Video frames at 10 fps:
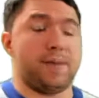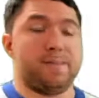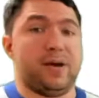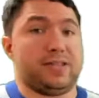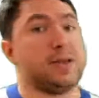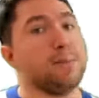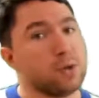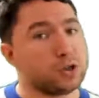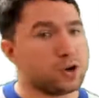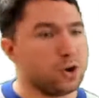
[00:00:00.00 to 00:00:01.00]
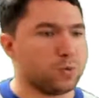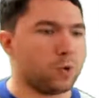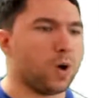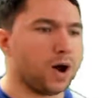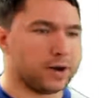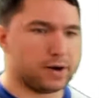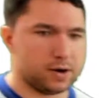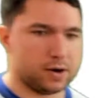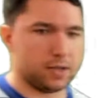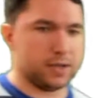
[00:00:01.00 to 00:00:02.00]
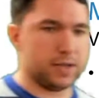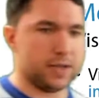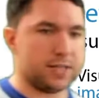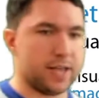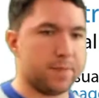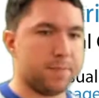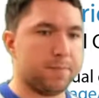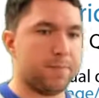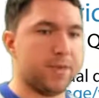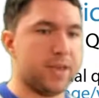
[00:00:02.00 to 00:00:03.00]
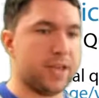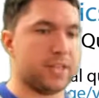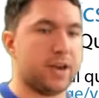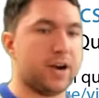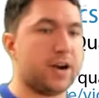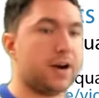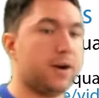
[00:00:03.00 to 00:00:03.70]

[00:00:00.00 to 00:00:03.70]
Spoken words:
But the most common one is the PSNR,